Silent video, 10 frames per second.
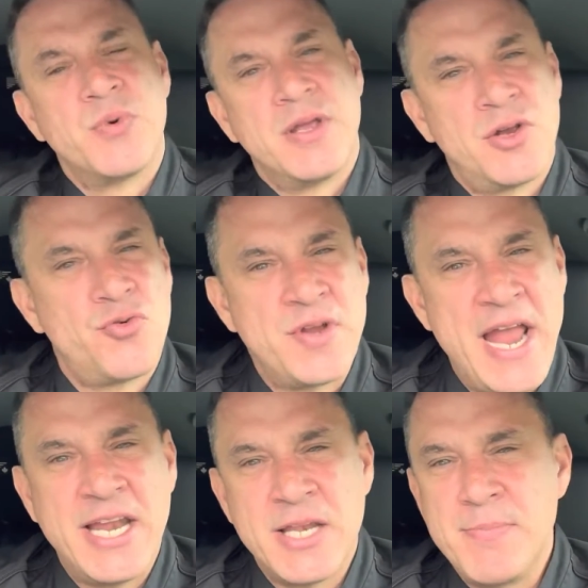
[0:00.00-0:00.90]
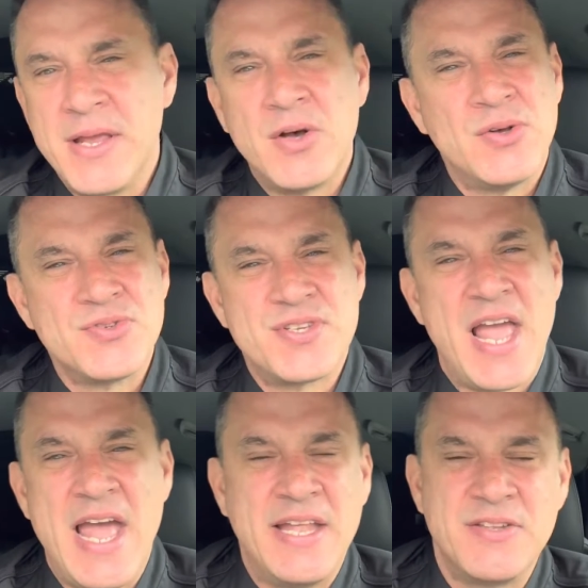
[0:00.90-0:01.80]
we created meals
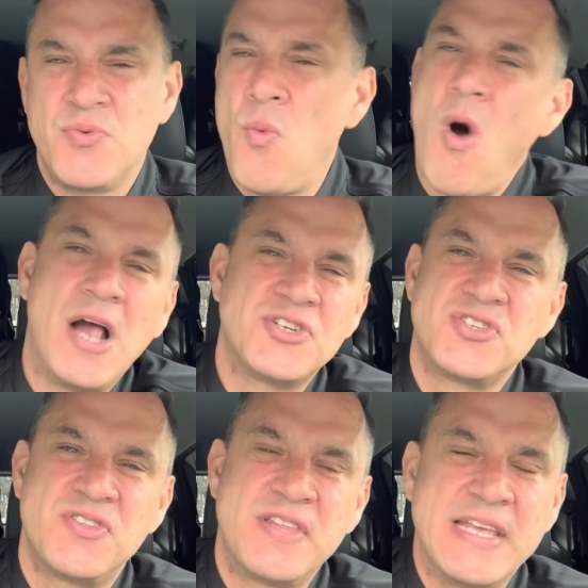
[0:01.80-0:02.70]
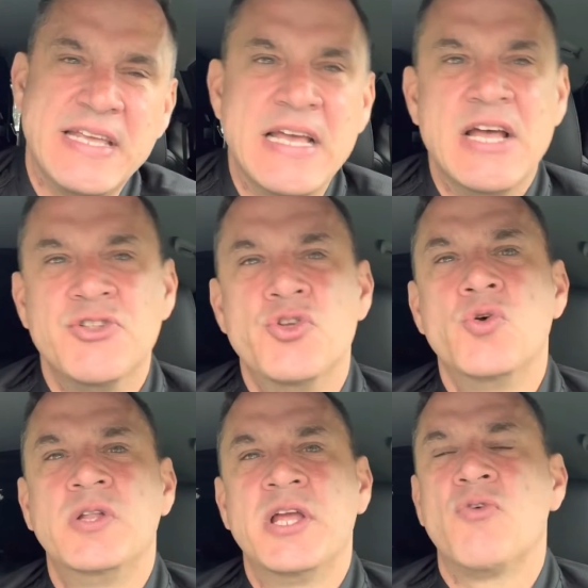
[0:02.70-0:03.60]
and watched the
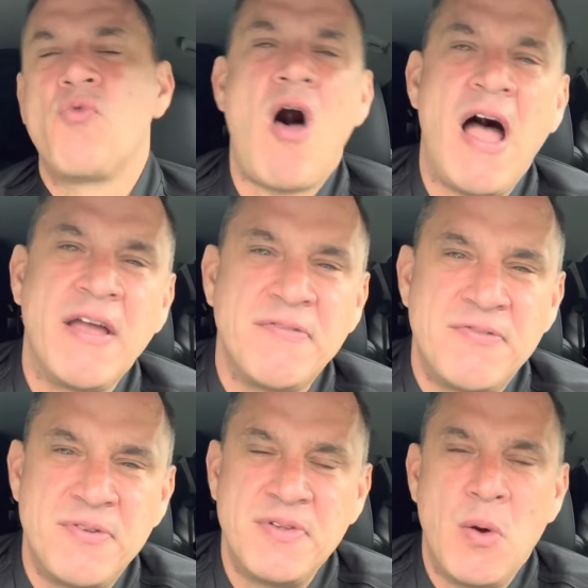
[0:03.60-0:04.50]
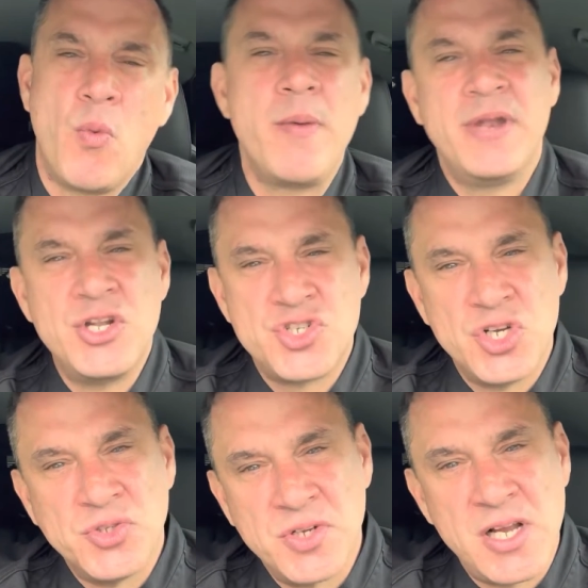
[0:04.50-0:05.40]
newly arrived women and
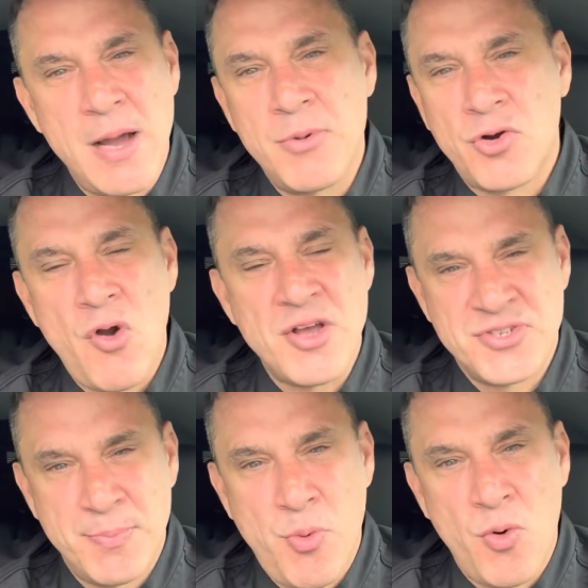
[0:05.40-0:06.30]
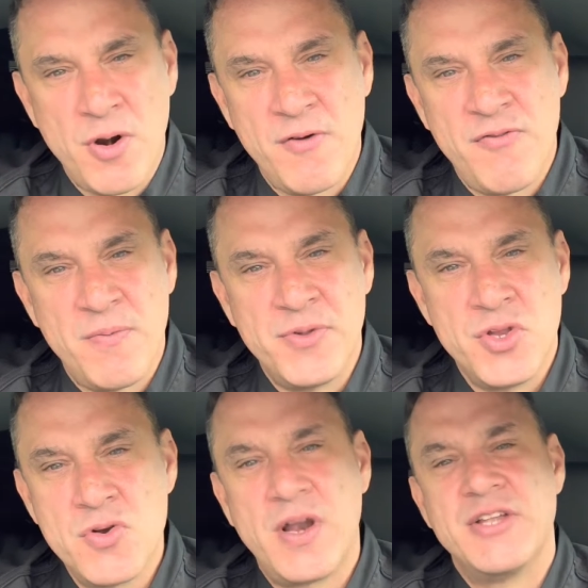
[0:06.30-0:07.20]
children come across the border from the
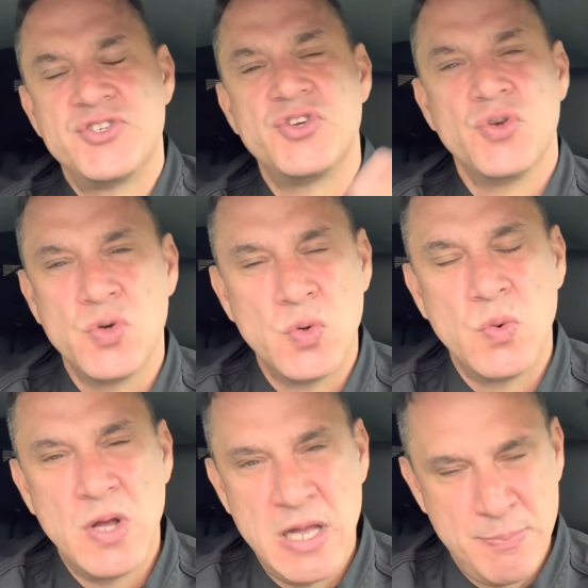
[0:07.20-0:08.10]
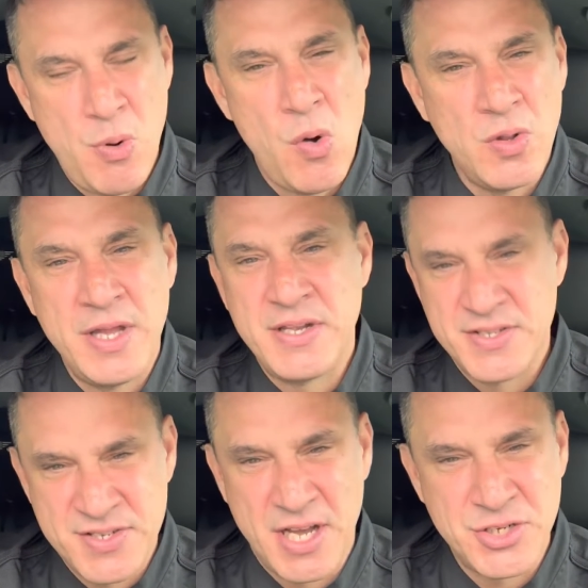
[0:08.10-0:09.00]
Ukraine to Poland
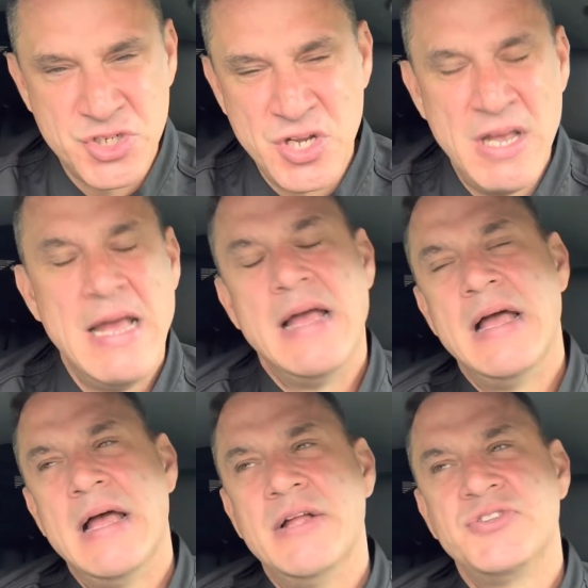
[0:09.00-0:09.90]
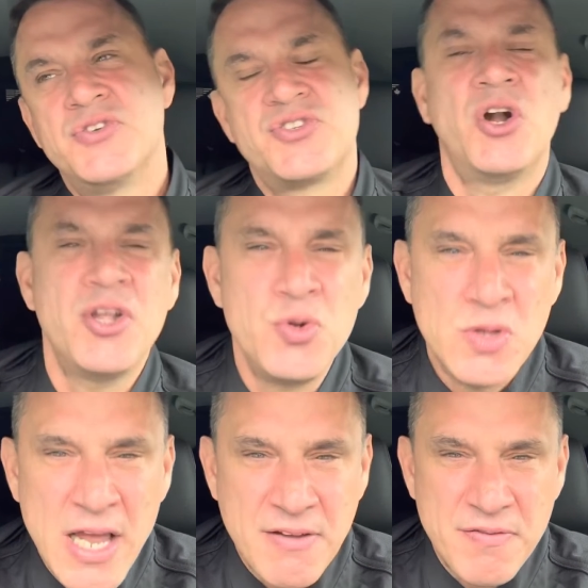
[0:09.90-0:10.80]
and such to start a new
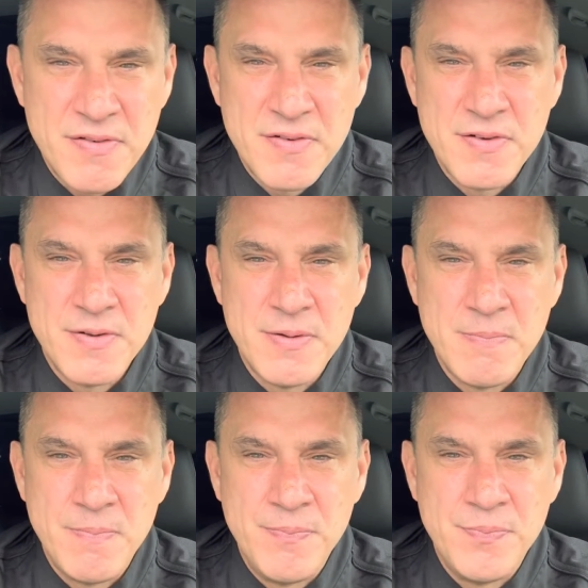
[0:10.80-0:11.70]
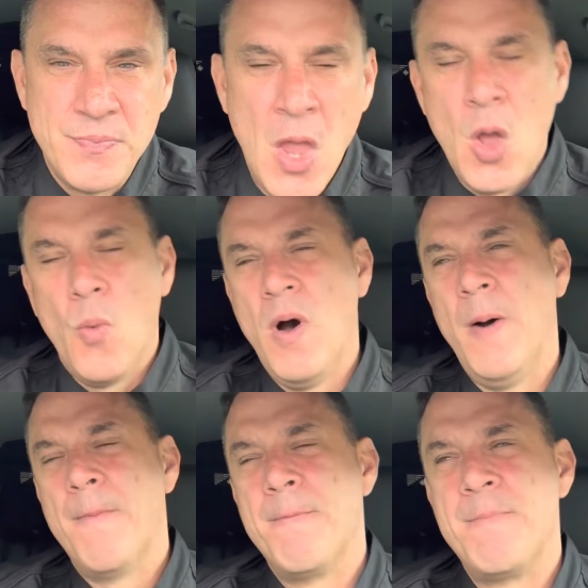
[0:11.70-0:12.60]
life. Well,